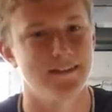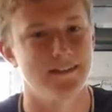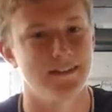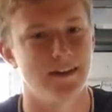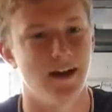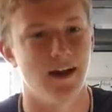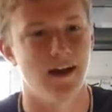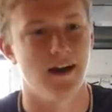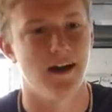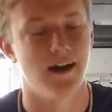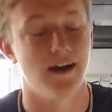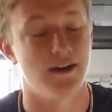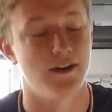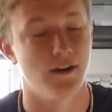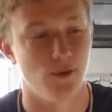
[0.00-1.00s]

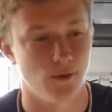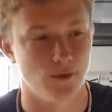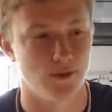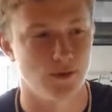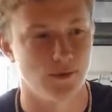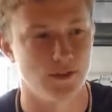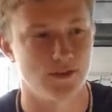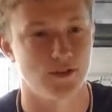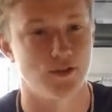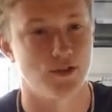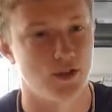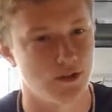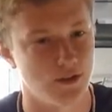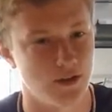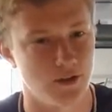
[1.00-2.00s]
No, she was a
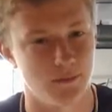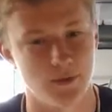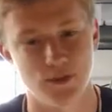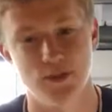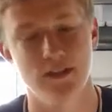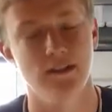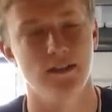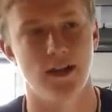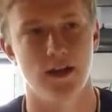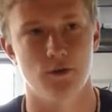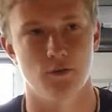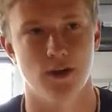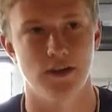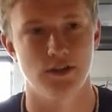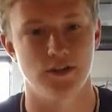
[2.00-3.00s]
cheerleader, but she did a lot of
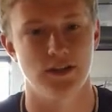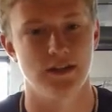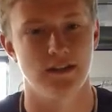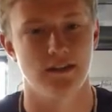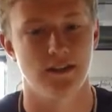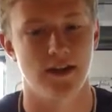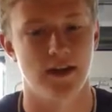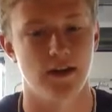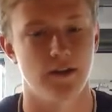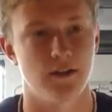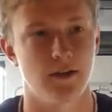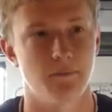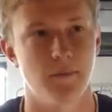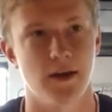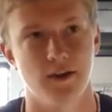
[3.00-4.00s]
runs. She did a lot
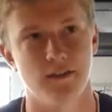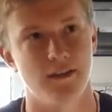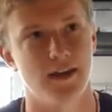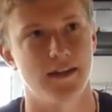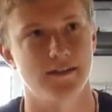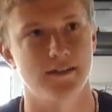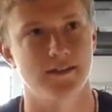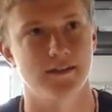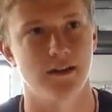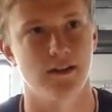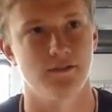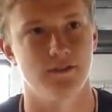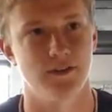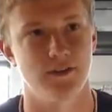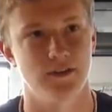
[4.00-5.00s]
of marathons and
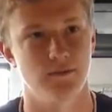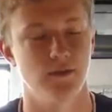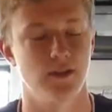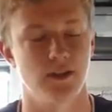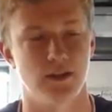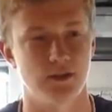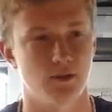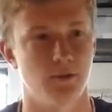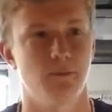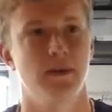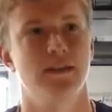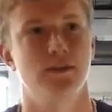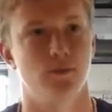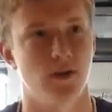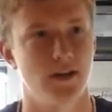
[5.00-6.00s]
stuff at her
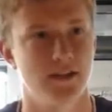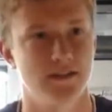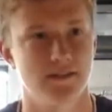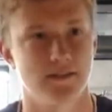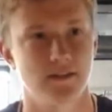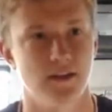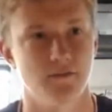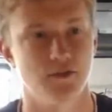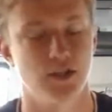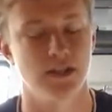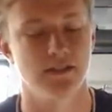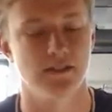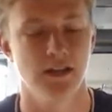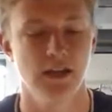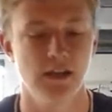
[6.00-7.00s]
mid-20s and stuff.
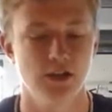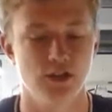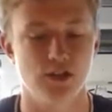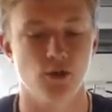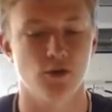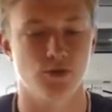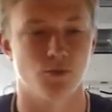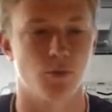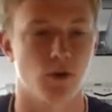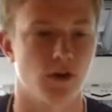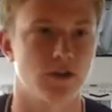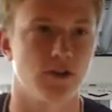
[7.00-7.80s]
She's always worked